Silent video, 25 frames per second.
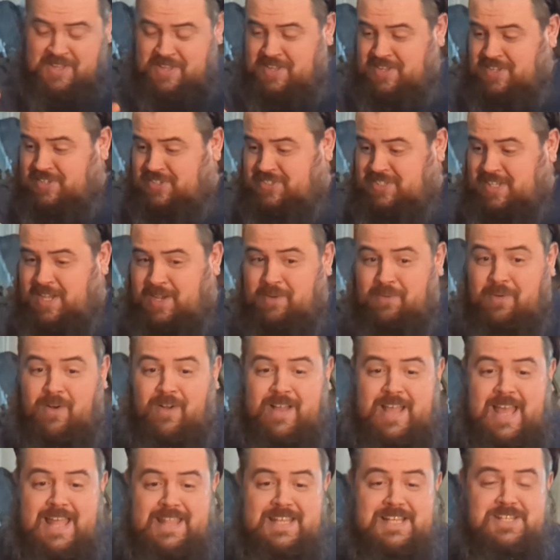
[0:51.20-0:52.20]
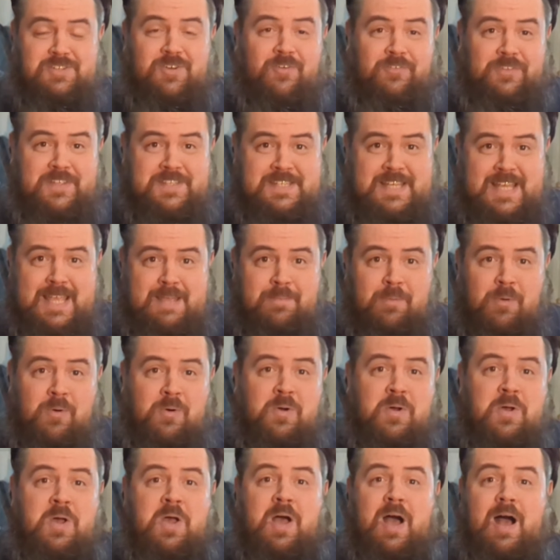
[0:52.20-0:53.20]
So I'll get these off the table,
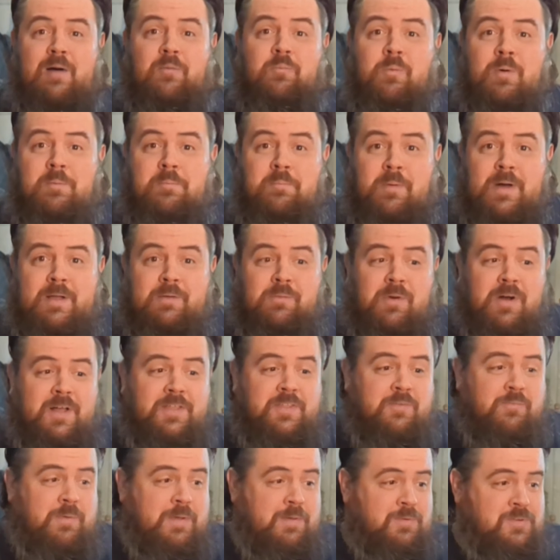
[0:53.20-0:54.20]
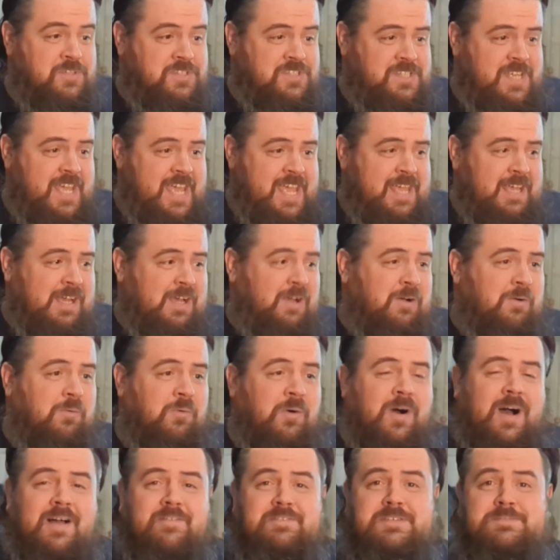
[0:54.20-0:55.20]
and one by one we will see
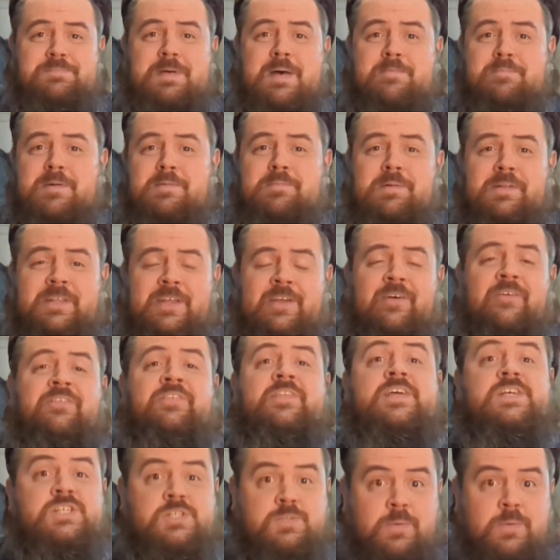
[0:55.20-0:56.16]
what I've spent my money on this